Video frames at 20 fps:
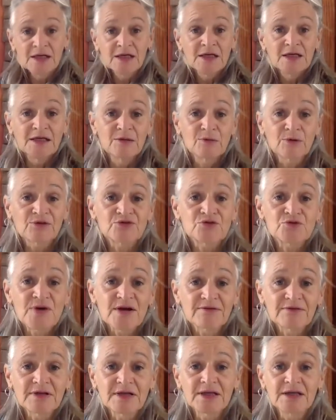he was
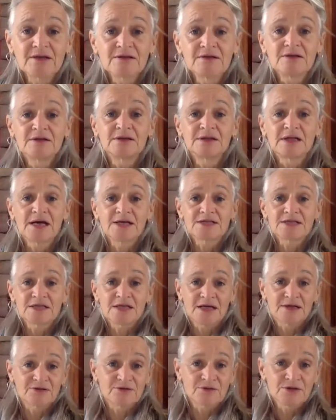traveling in the
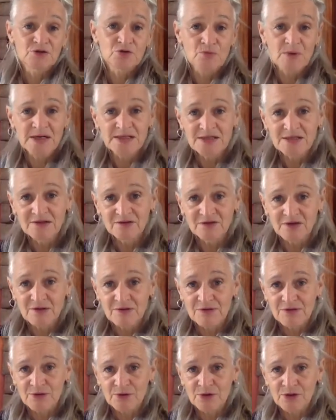1920s
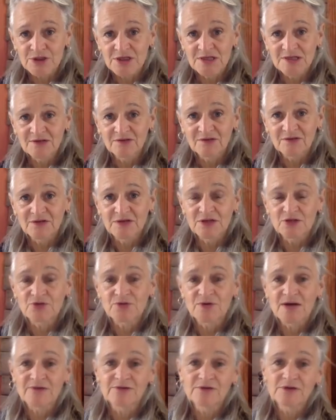and 30s. He
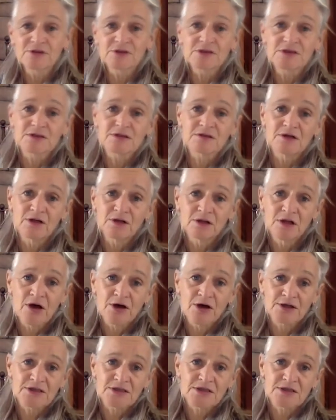traveled a
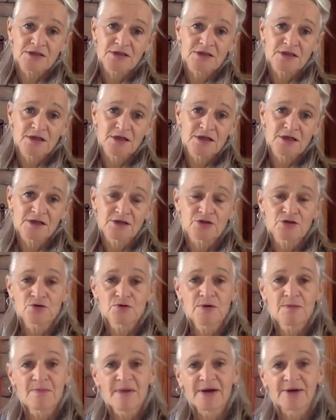lot
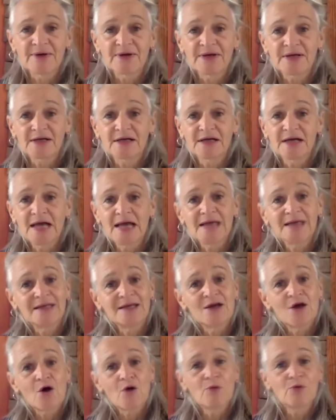to America, and
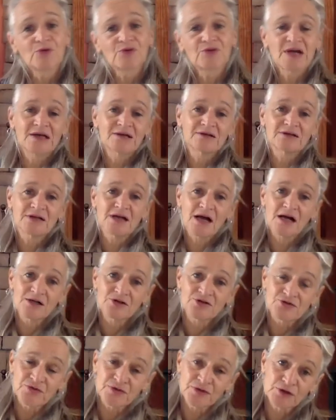he almost had a
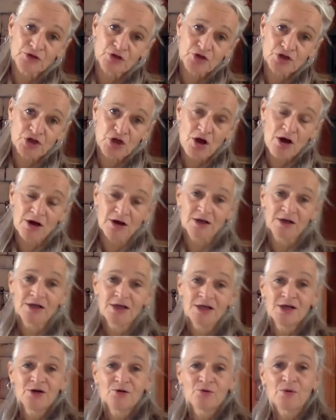cultural shock
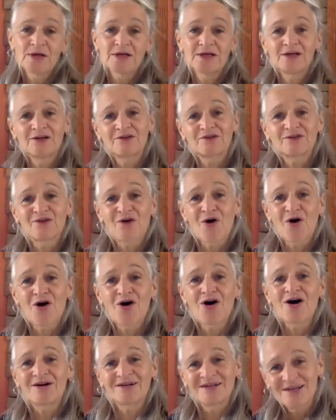when he
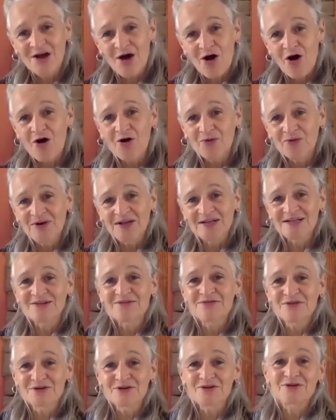saw already
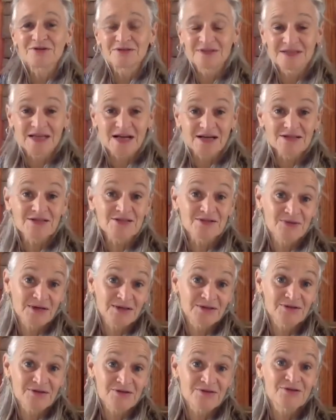in the
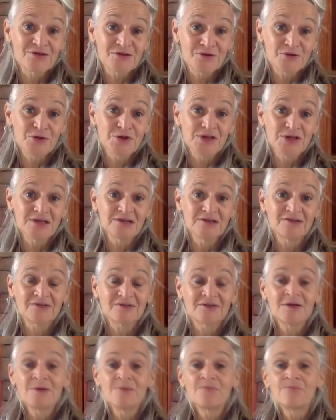
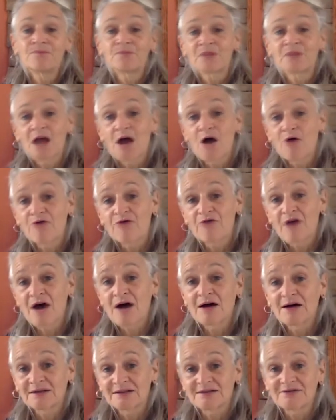1930s, how
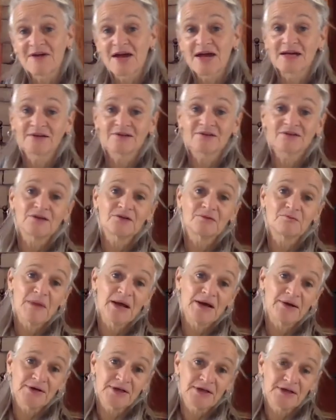far advanced
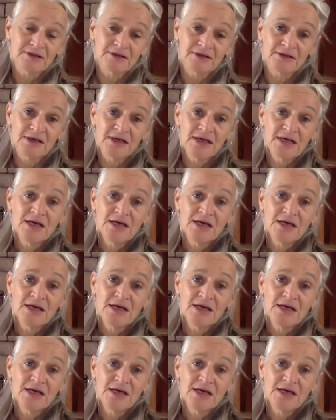America